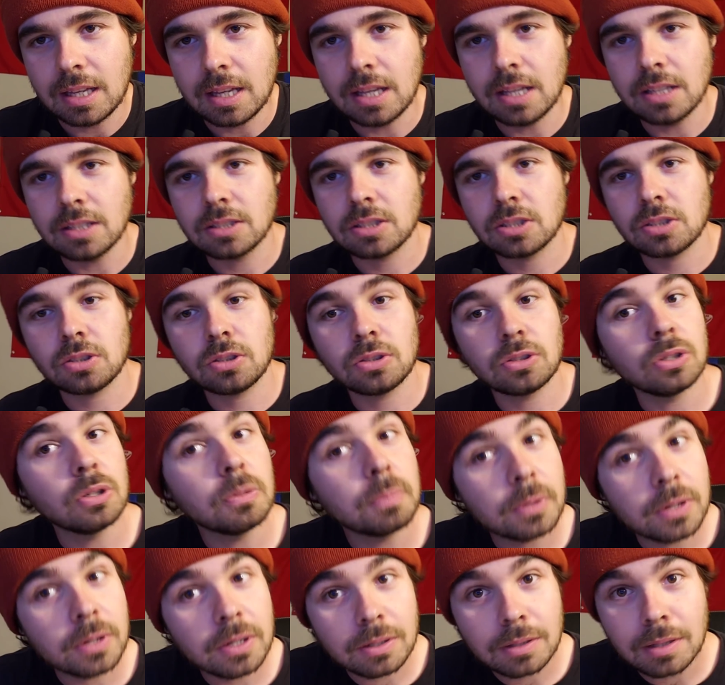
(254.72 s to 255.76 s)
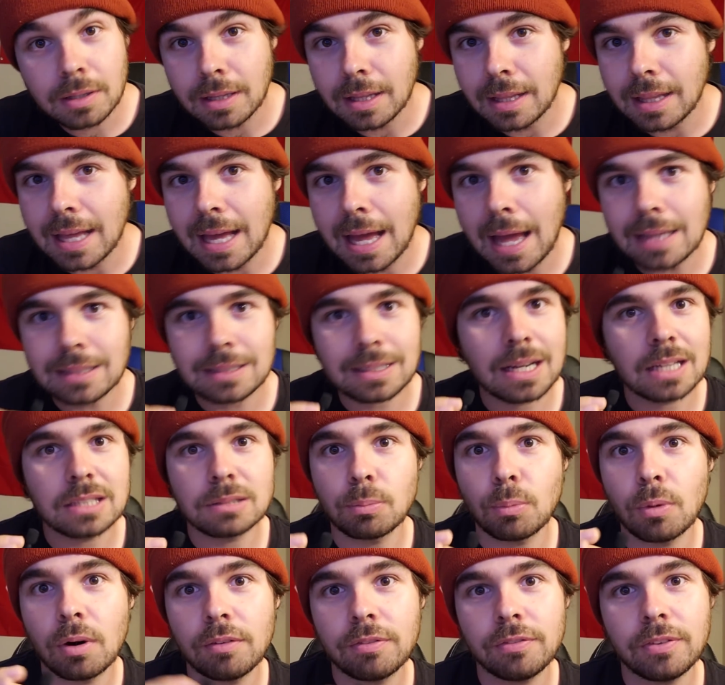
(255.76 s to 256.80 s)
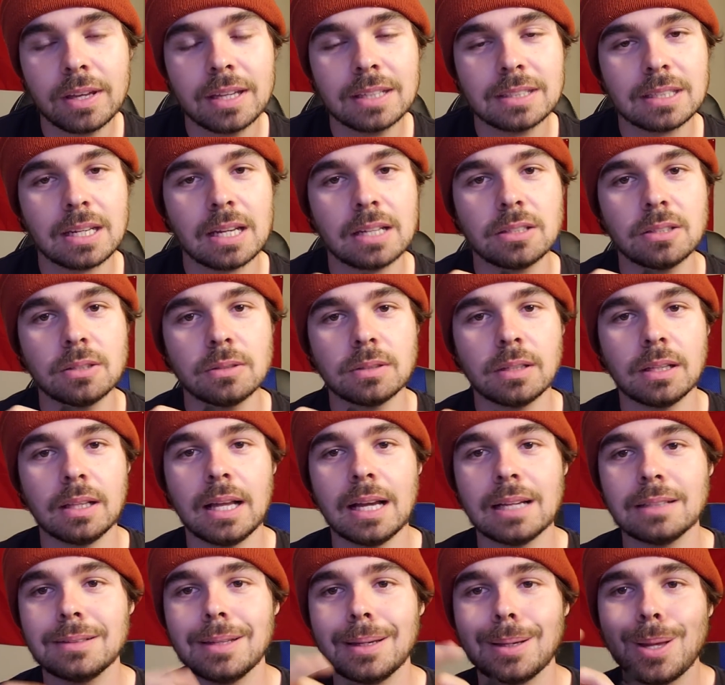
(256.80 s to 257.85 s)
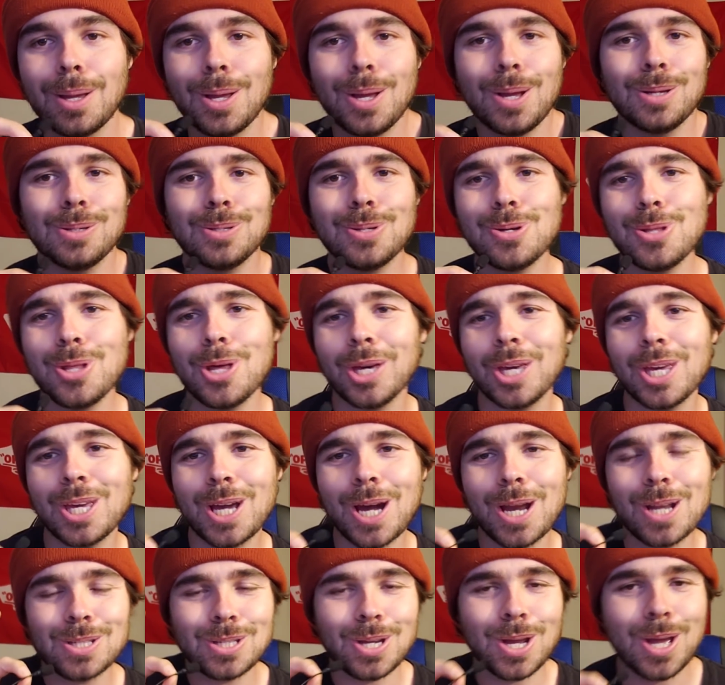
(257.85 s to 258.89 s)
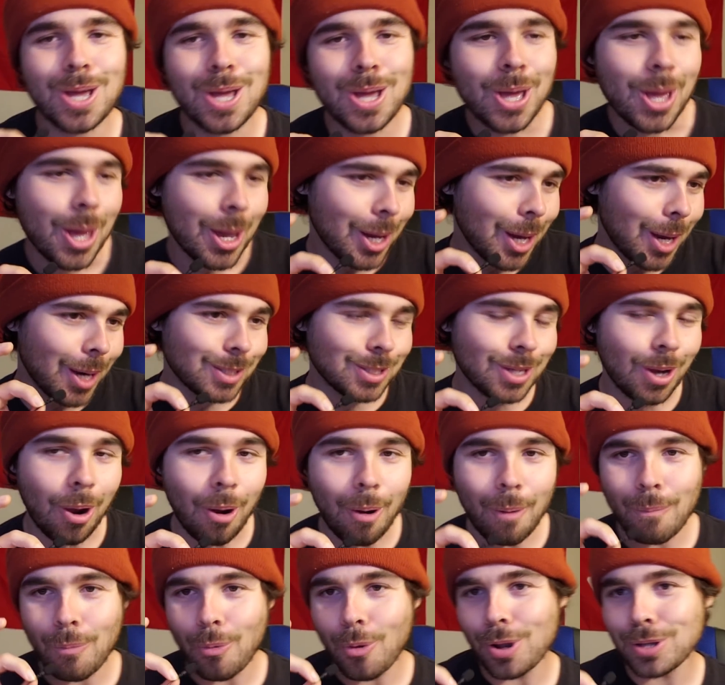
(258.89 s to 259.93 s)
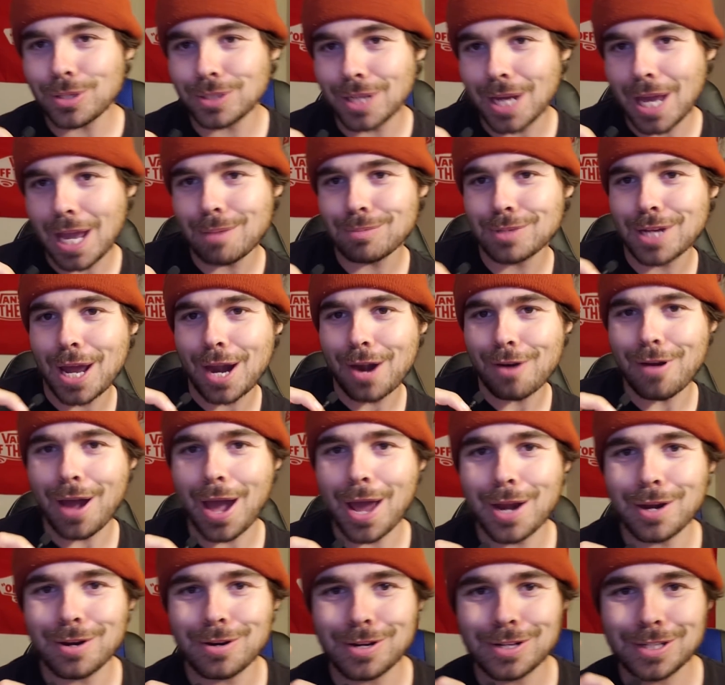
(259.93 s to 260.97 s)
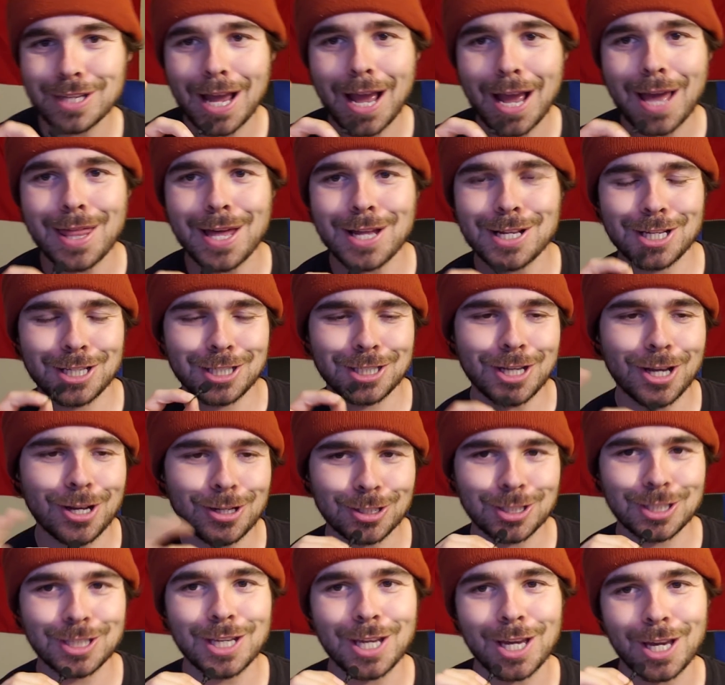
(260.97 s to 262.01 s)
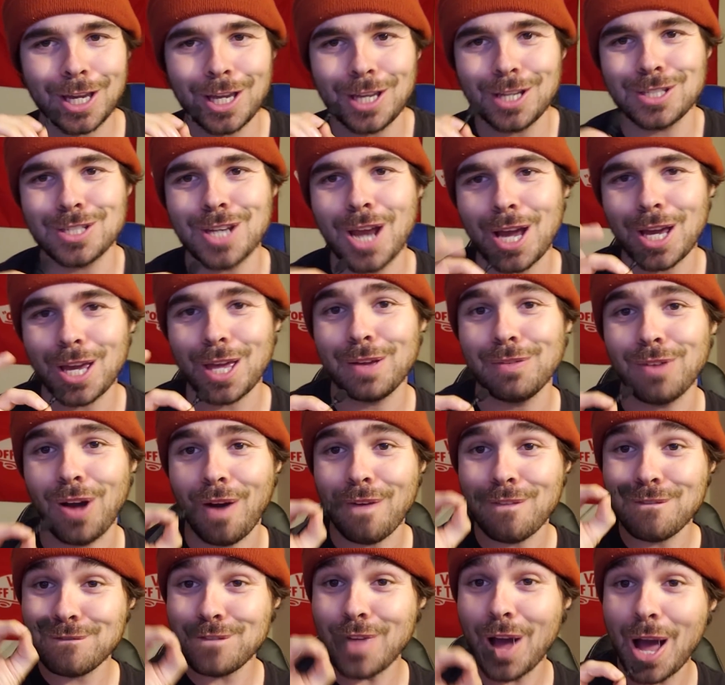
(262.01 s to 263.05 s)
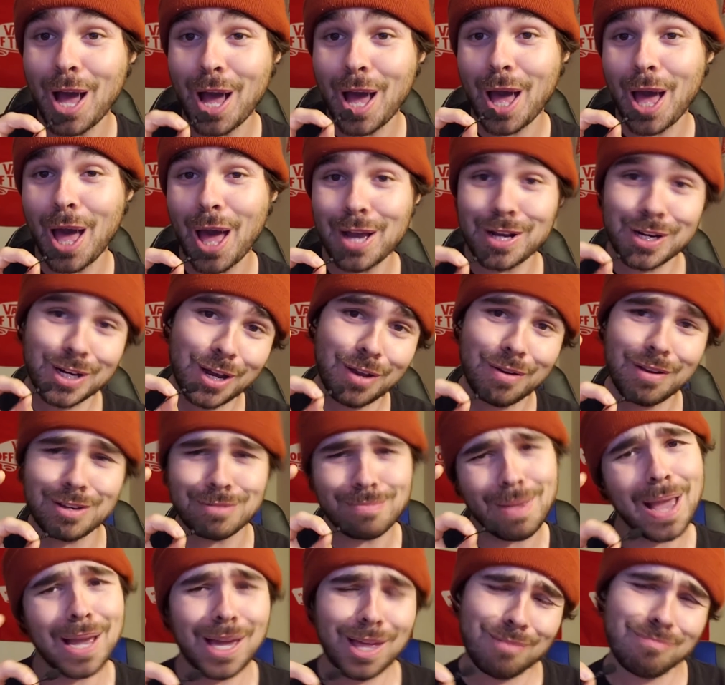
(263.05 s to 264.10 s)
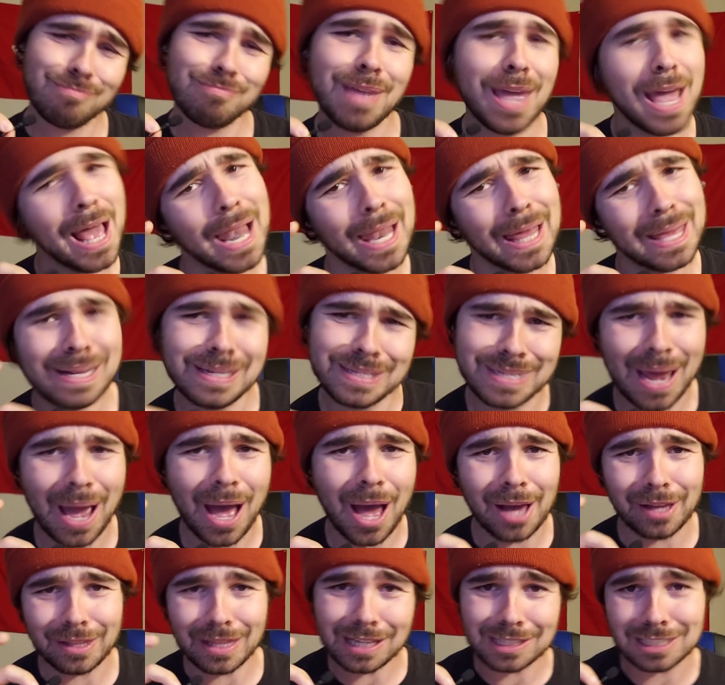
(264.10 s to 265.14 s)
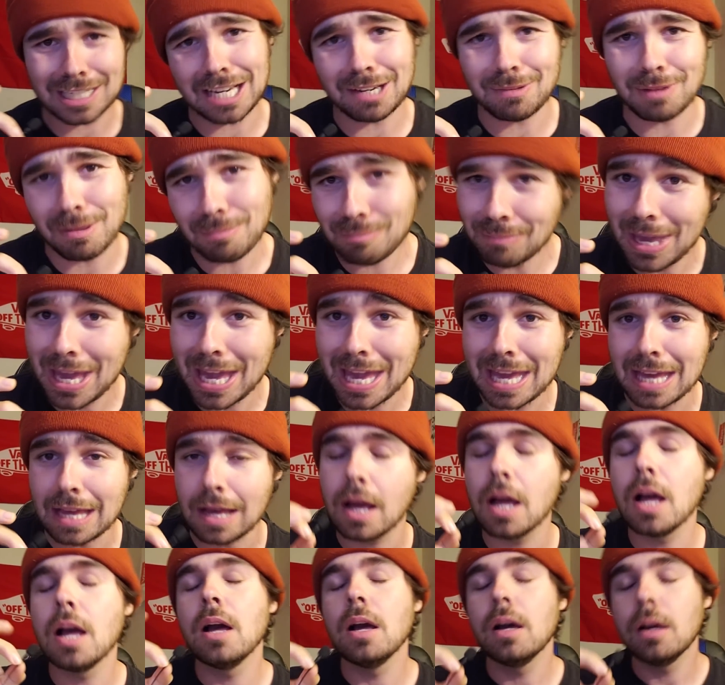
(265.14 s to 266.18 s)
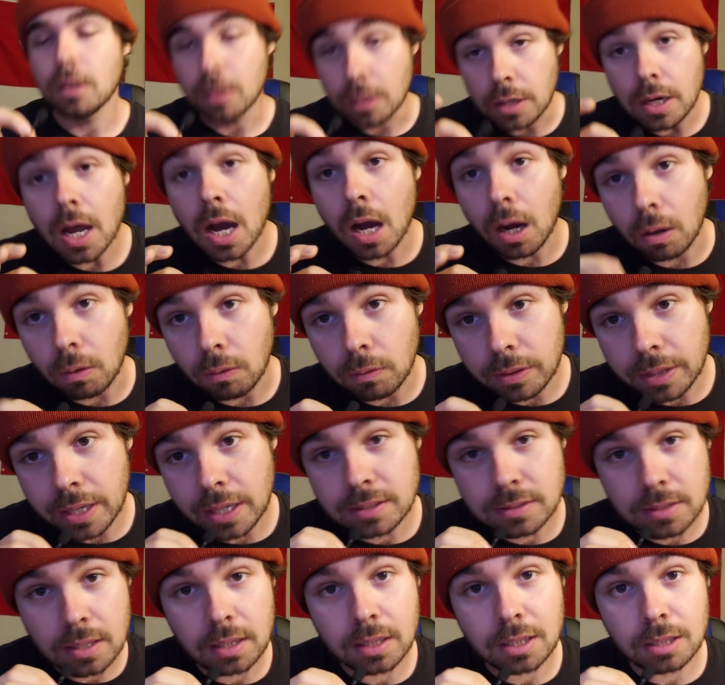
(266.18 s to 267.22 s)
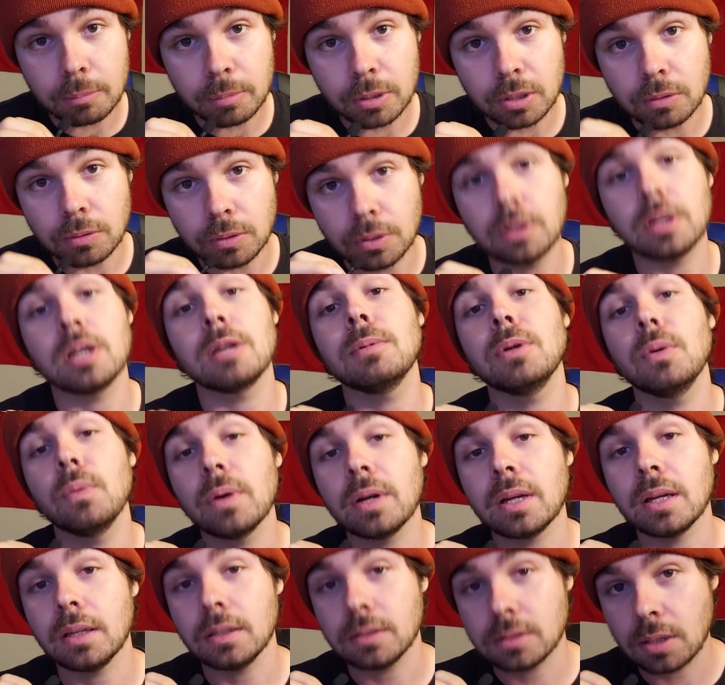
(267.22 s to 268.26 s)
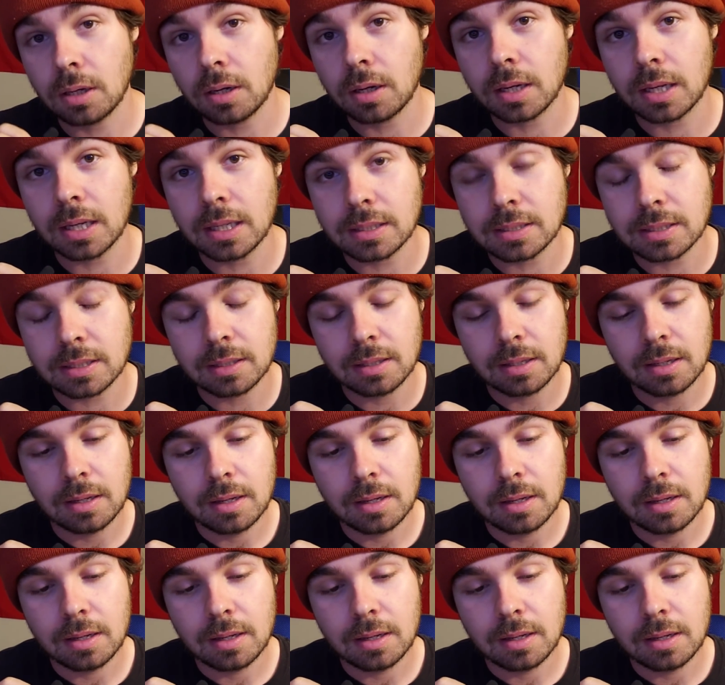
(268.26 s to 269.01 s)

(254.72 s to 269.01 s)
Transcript: is stupider than the last and has more face tattoos than the last. Like, dude, look, he got his he got his homeboy's name tattooed right under his eye. That's so sick. He does not give a fuck, dude. He's making millions, dog. That's gonna be me. No, that's not gonna be you. You're gonna be working at Target